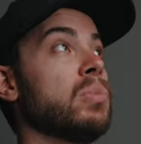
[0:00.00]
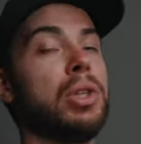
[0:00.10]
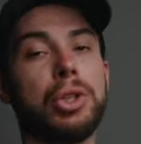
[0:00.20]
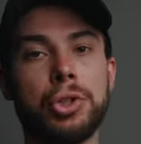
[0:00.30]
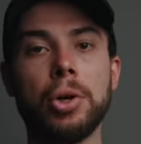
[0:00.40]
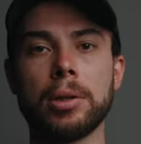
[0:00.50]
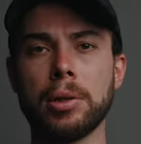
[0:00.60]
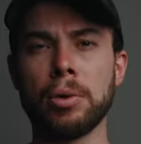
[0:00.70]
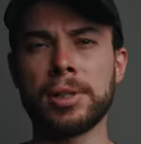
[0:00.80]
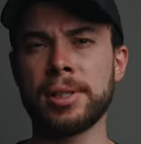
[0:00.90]
this shot
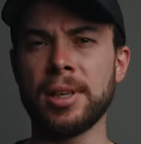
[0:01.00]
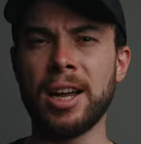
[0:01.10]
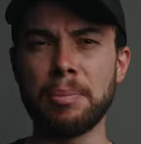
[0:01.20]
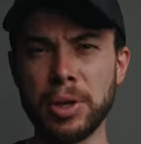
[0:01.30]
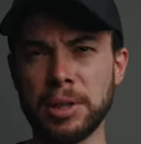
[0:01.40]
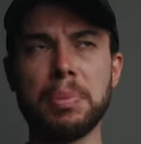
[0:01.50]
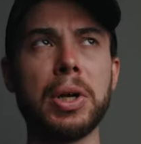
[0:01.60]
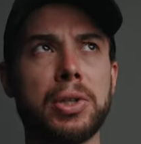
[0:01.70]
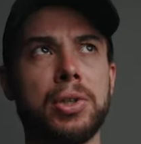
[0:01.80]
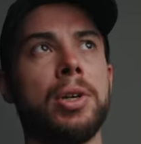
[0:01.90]
looks a bit
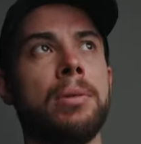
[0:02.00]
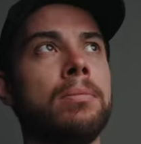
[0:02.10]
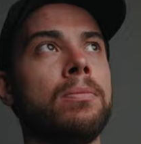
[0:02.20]
better